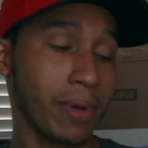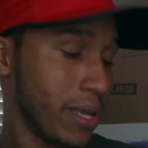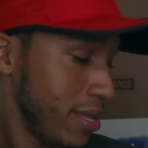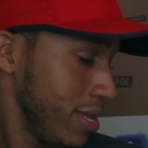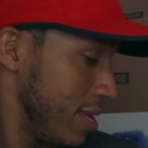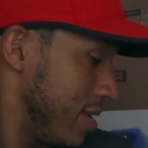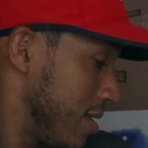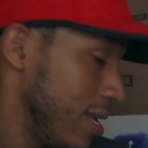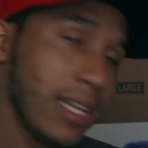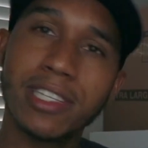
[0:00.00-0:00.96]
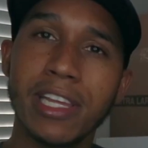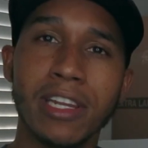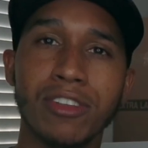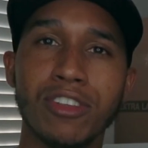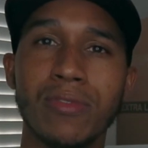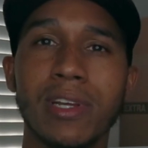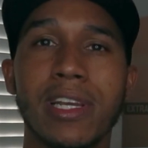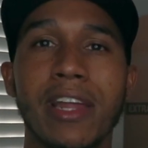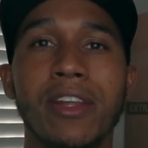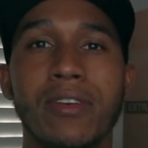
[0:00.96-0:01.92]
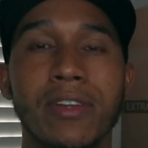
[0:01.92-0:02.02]
But let's get into it, because
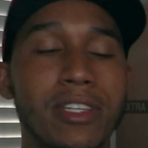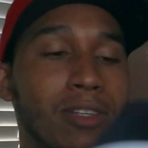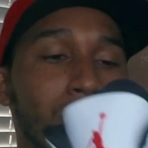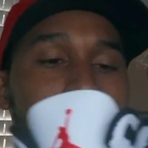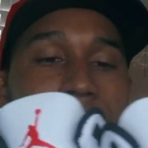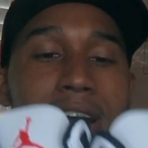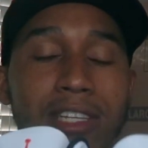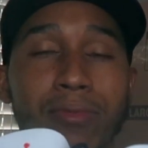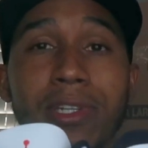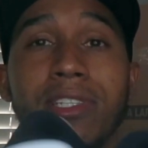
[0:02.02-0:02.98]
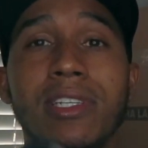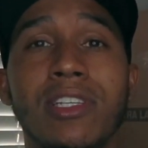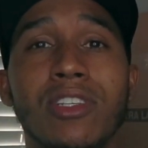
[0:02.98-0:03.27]
I know this is what y'all guys want to see.